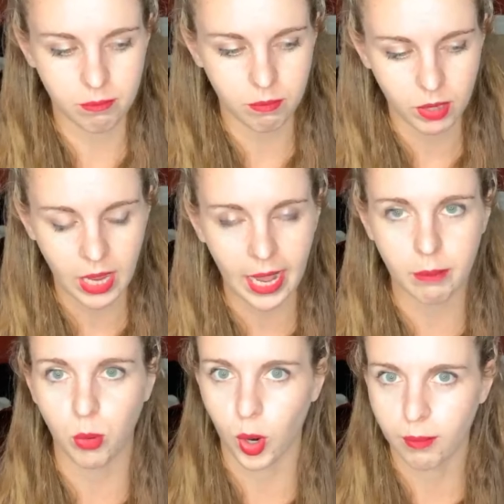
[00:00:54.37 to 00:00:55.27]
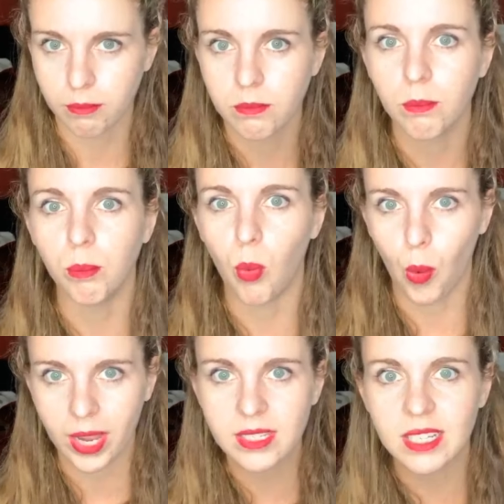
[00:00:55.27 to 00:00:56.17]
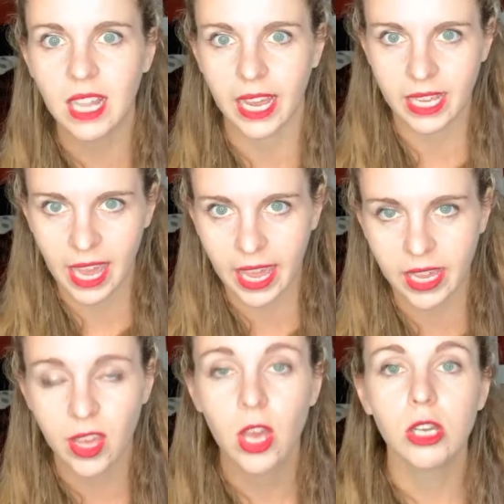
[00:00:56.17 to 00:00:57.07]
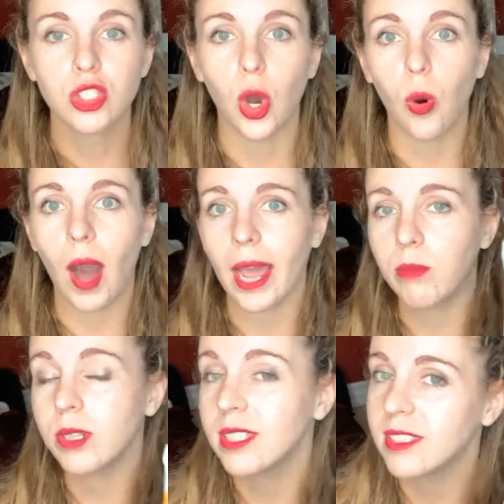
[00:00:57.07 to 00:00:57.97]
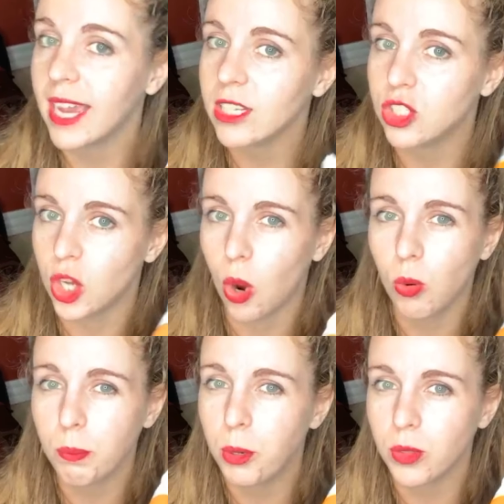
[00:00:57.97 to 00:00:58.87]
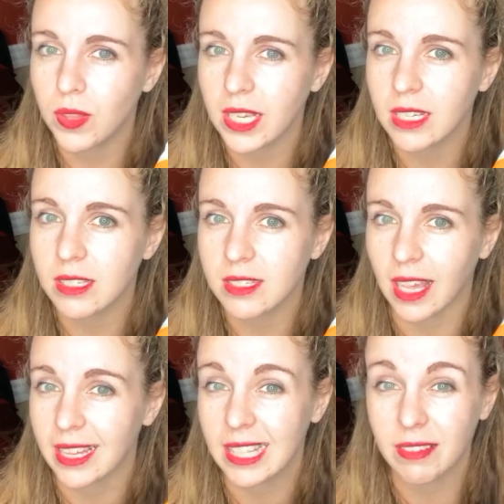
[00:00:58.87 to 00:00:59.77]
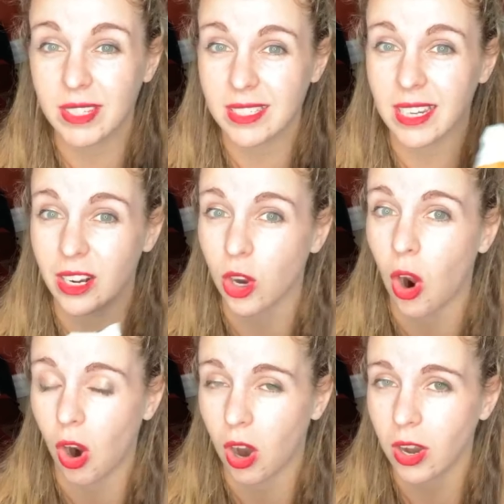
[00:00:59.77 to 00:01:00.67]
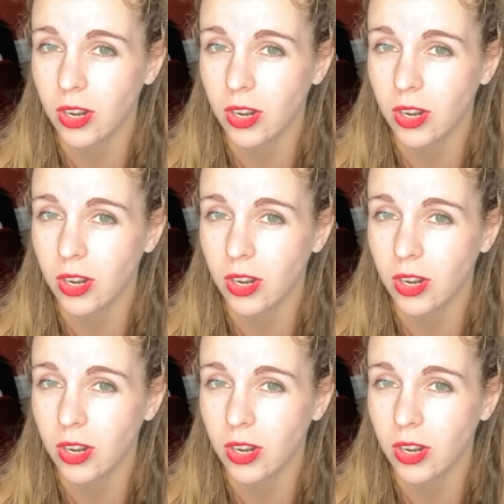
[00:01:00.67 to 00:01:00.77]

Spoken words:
kind of more moist like cake. So I would say don't put these, leave these in a car,